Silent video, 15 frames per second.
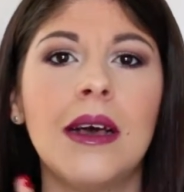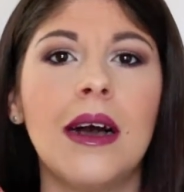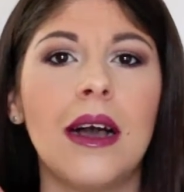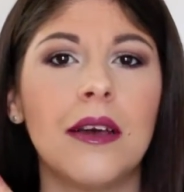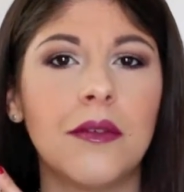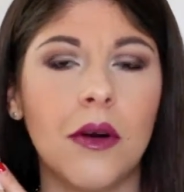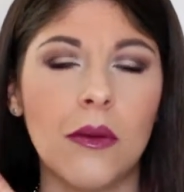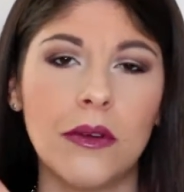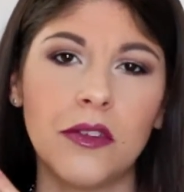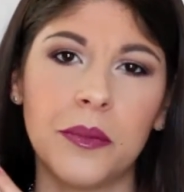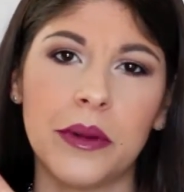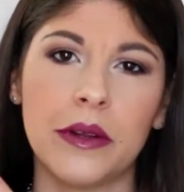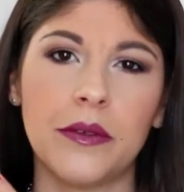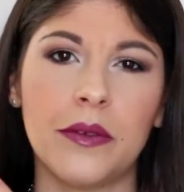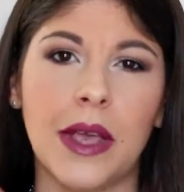I've always
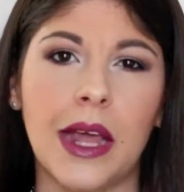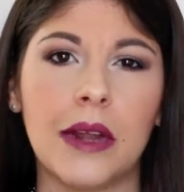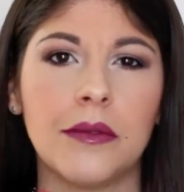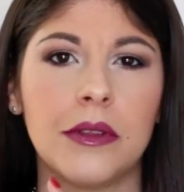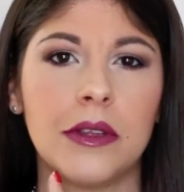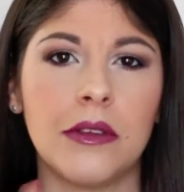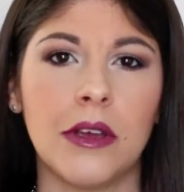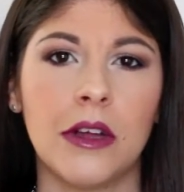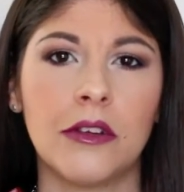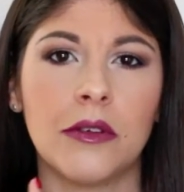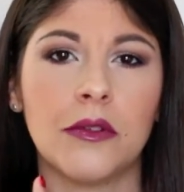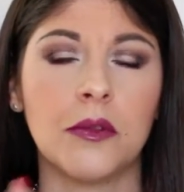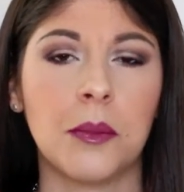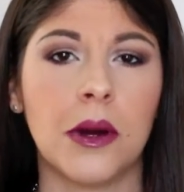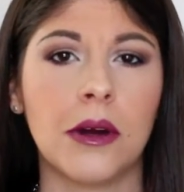been a fan of the Touch
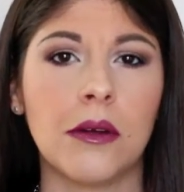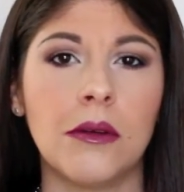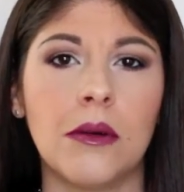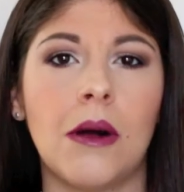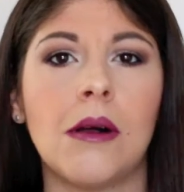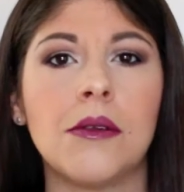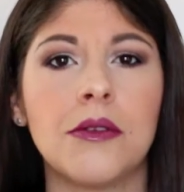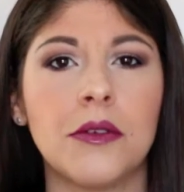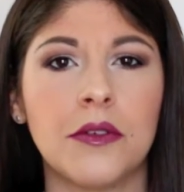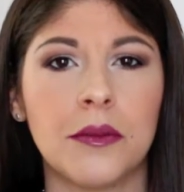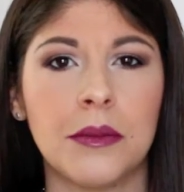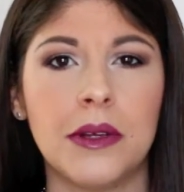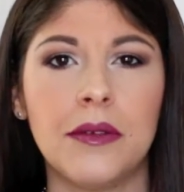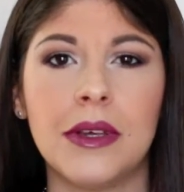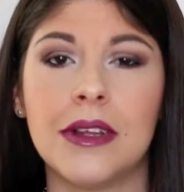of Sparkle, also from
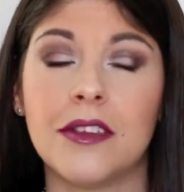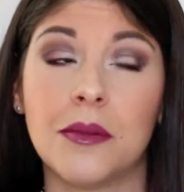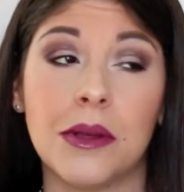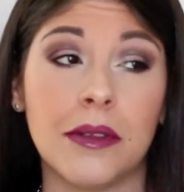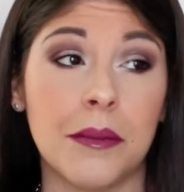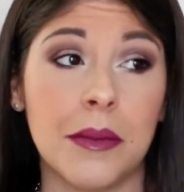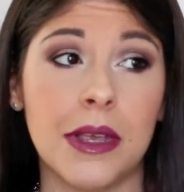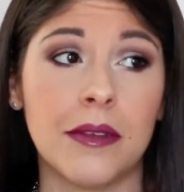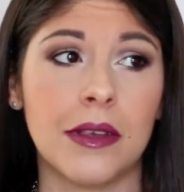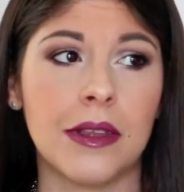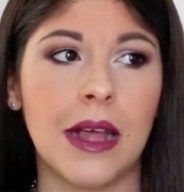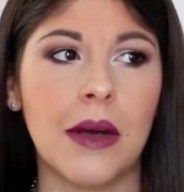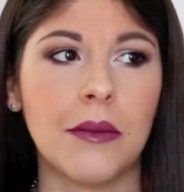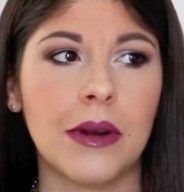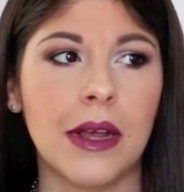Nivea. It smells amazing.
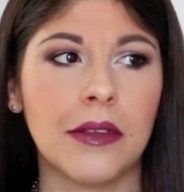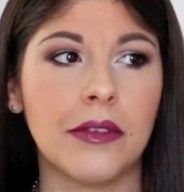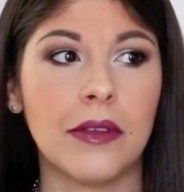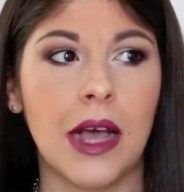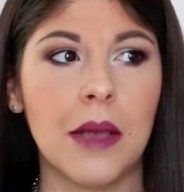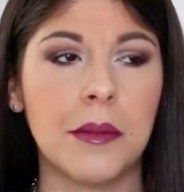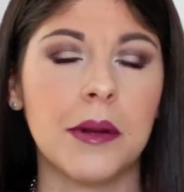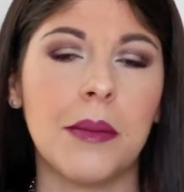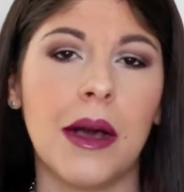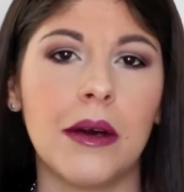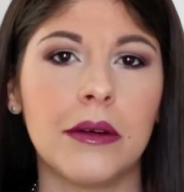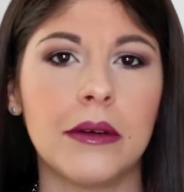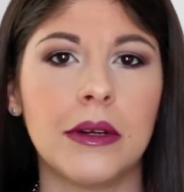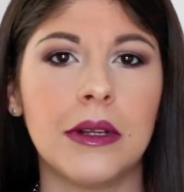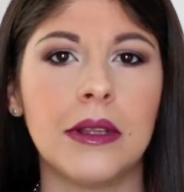That one has diamond
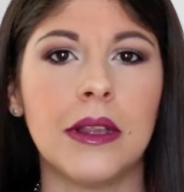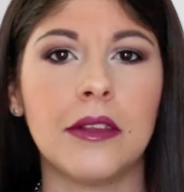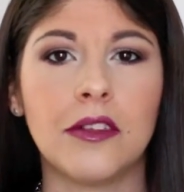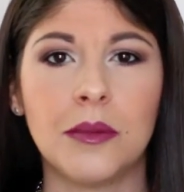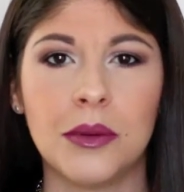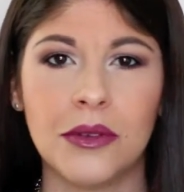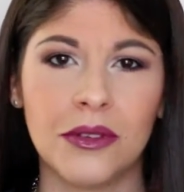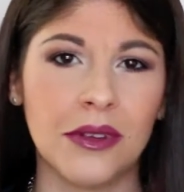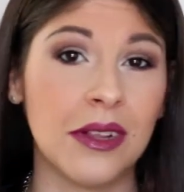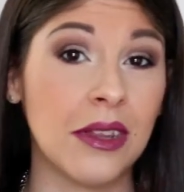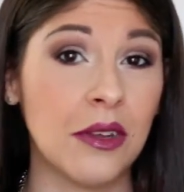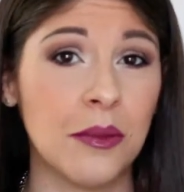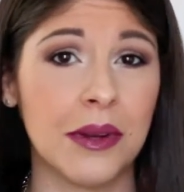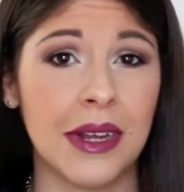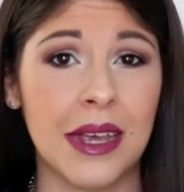powder in it that's supposed to
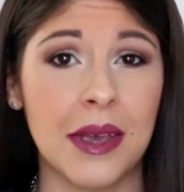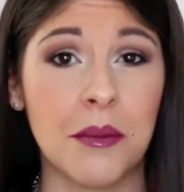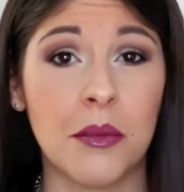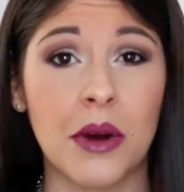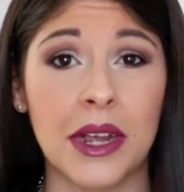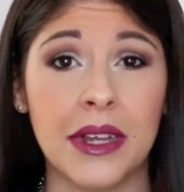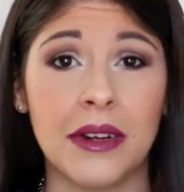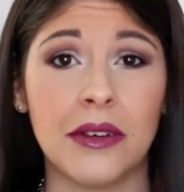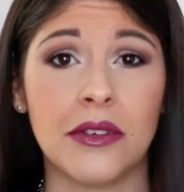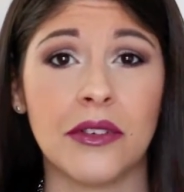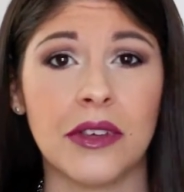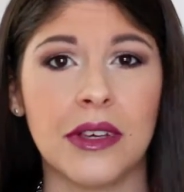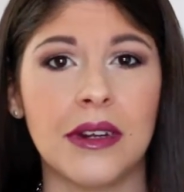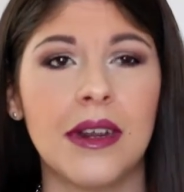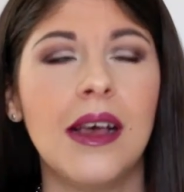illuminate and brighten your
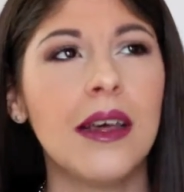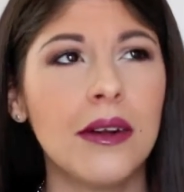skin.